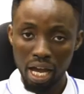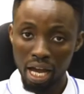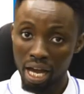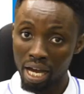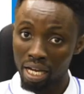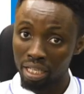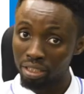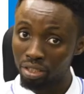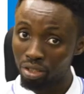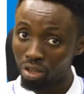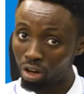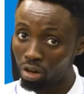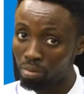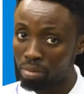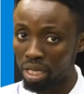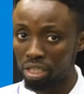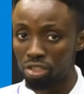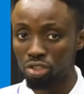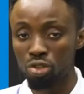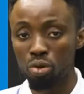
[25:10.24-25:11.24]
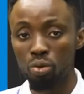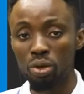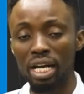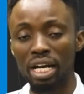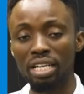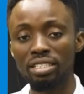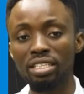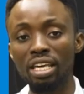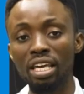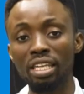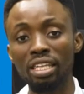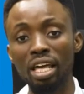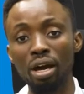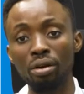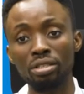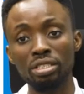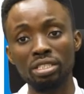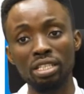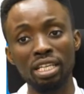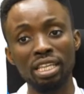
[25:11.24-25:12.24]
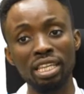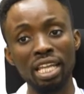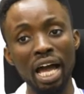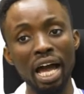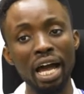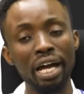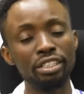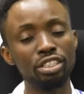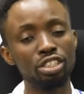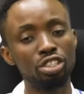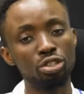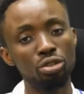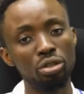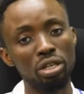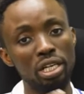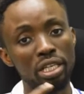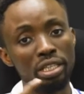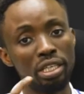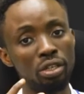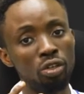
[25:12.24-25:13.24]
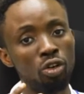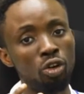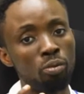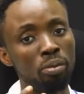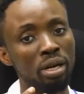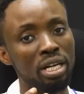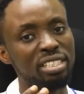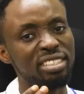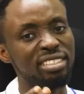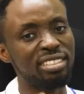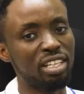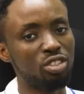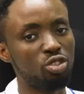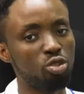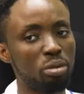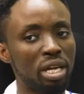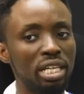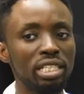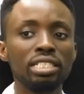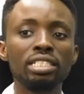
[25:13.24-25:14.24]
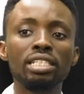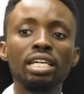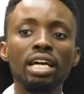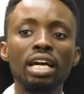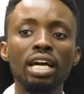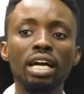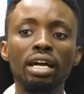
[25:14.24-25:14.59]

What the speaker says: and urban. So we can say a town is a large, nucleated, urban settlement,